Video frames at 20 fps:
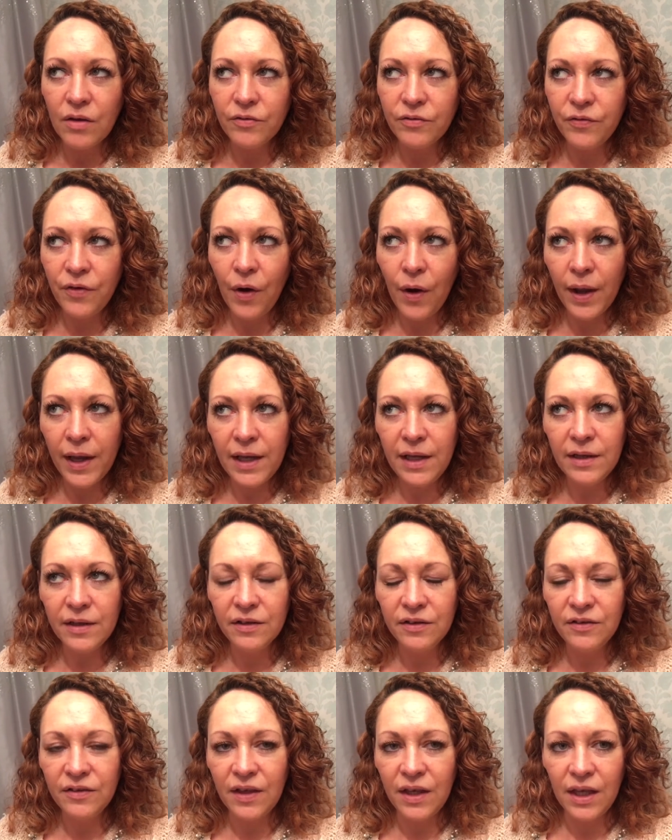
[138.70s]

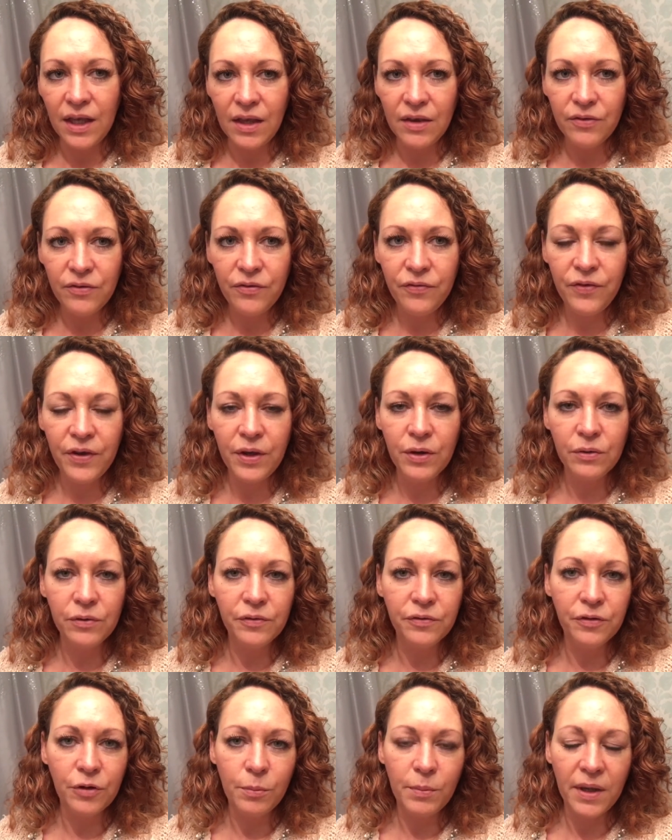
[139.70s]
violety feel
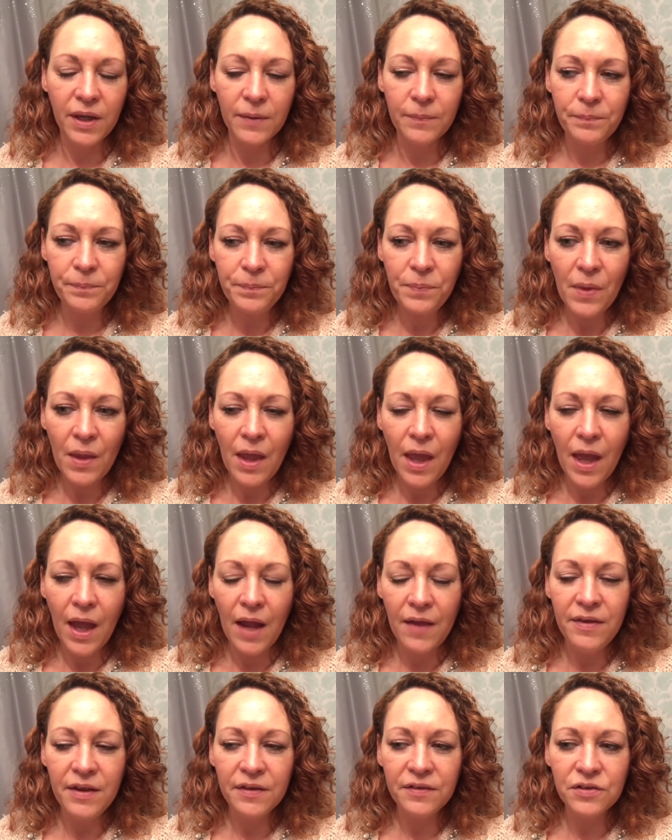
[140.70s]
from it
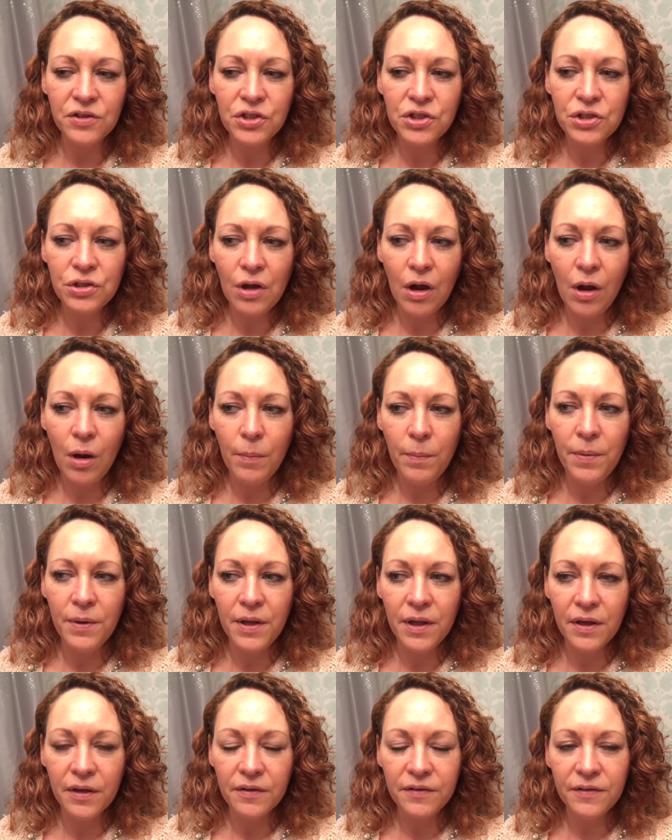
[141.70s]
and there's a
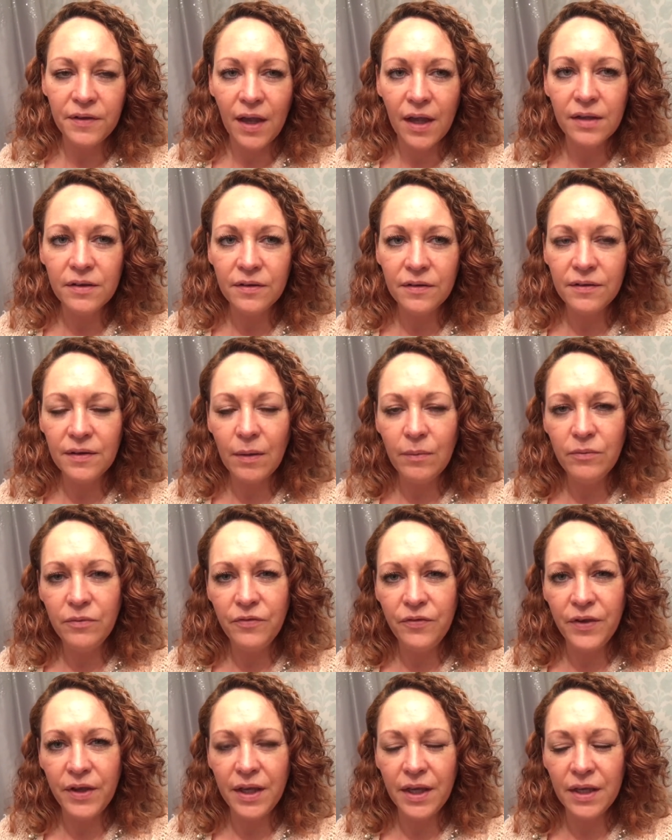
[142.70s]
sharpness and
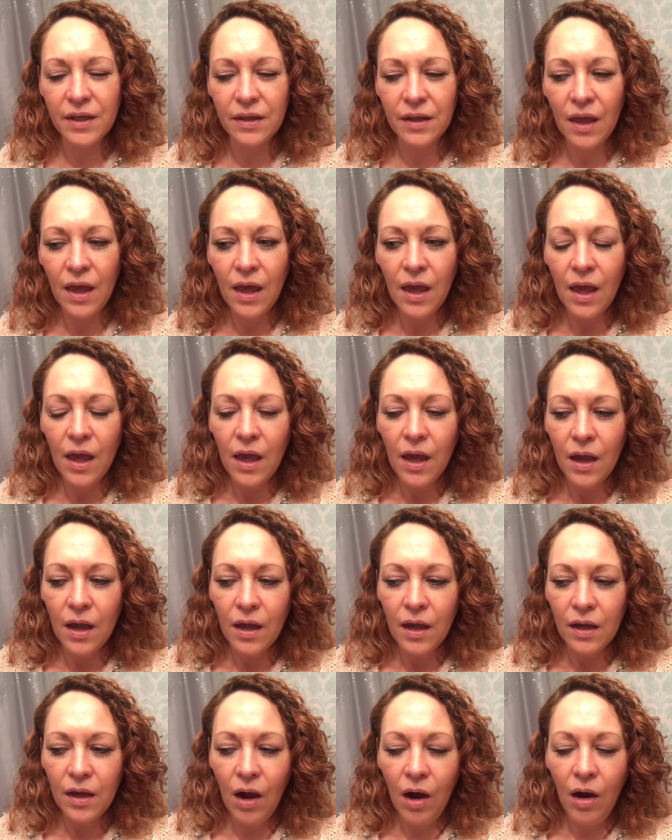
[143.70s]
something
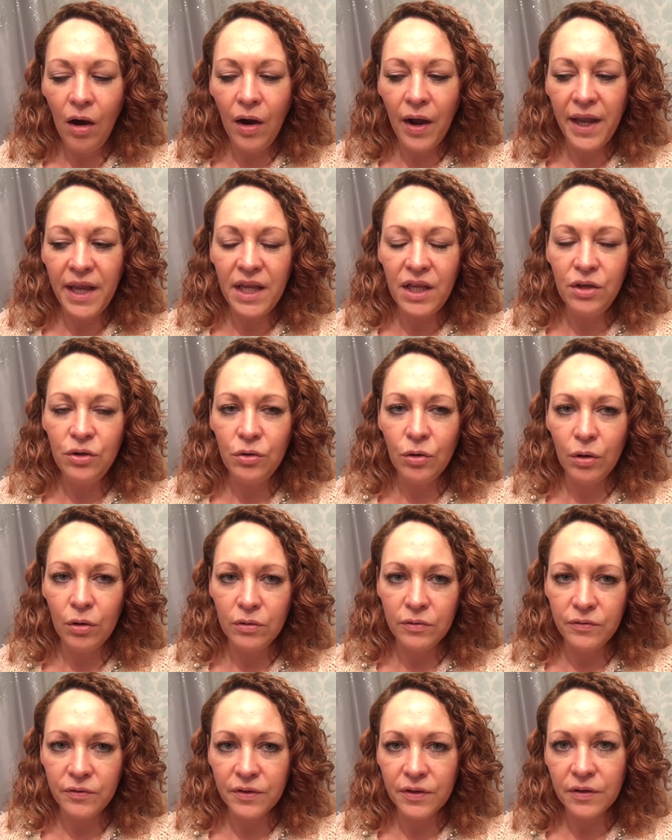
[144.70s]
kind
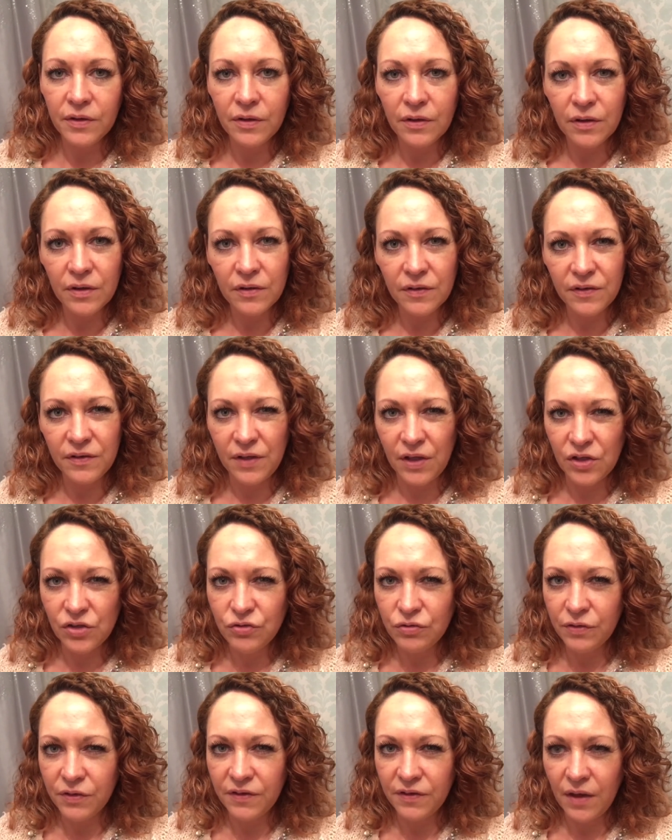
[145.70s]
of
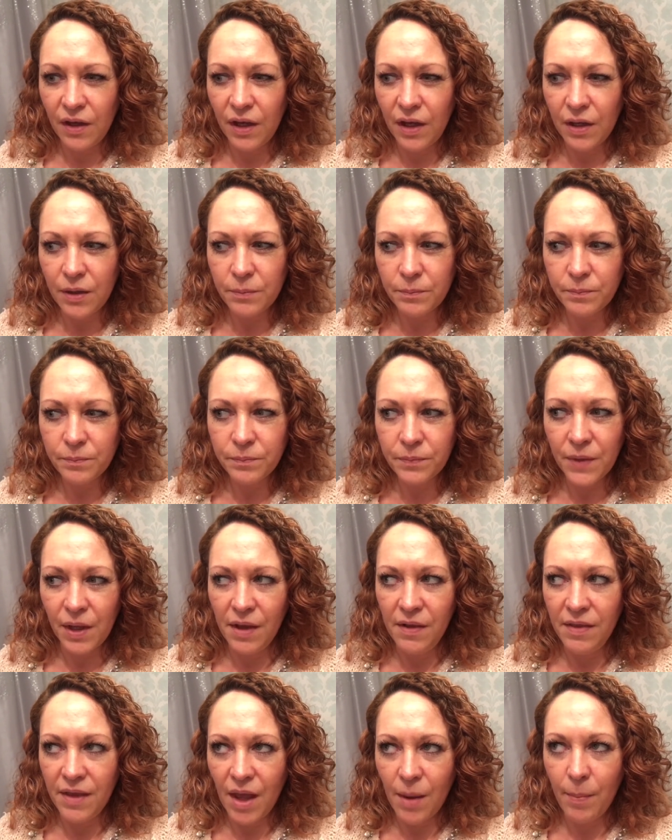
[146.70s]
citrusy
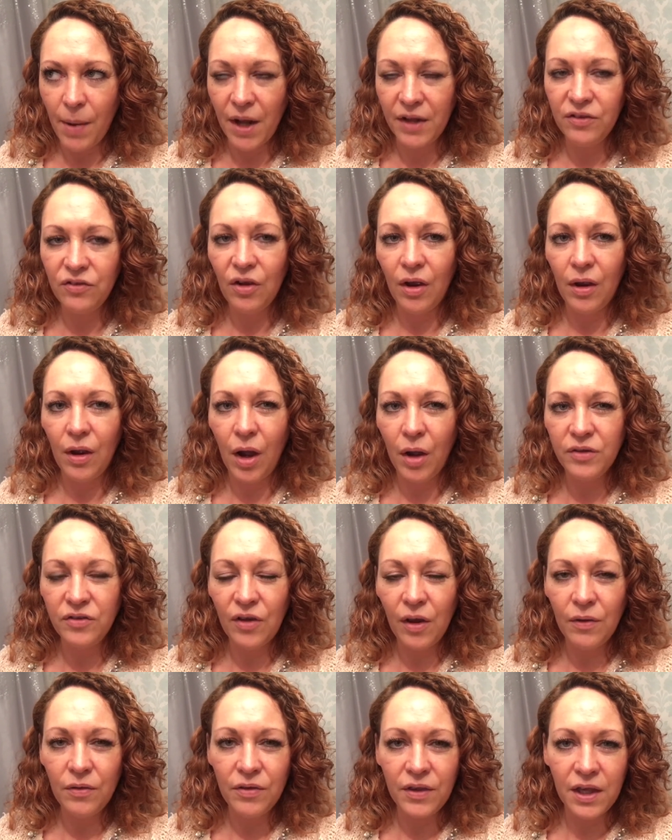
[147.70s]
in there, but I don't I
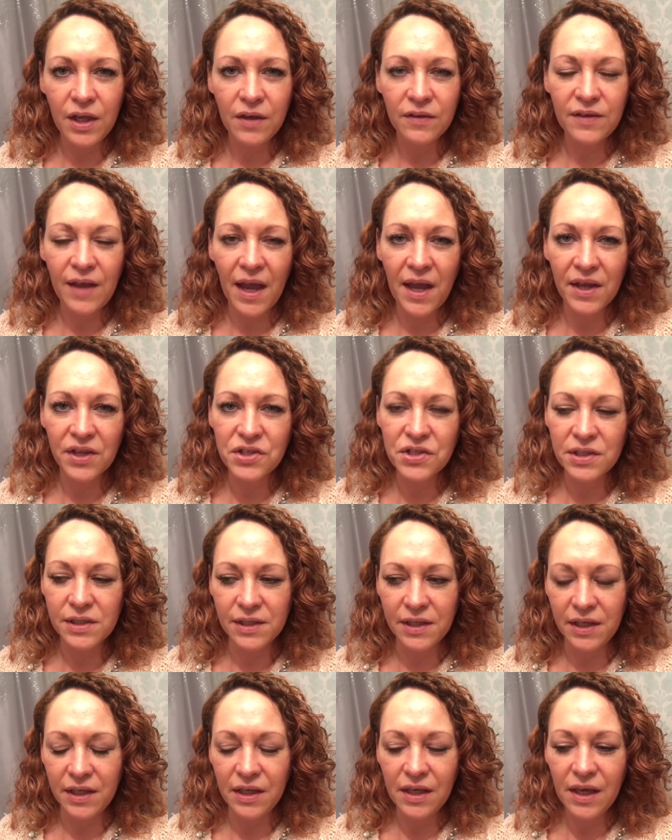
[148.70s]
don't think it's
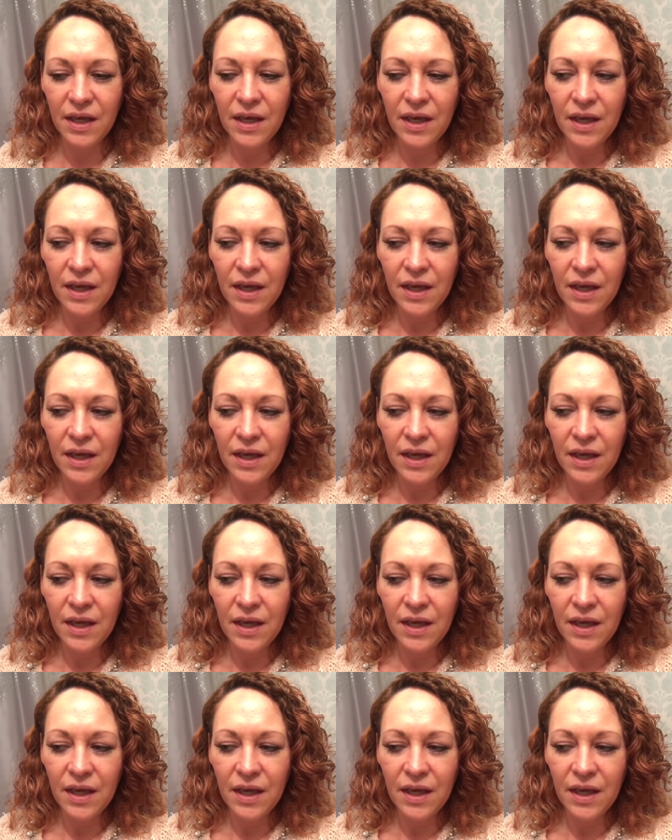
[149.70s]
actually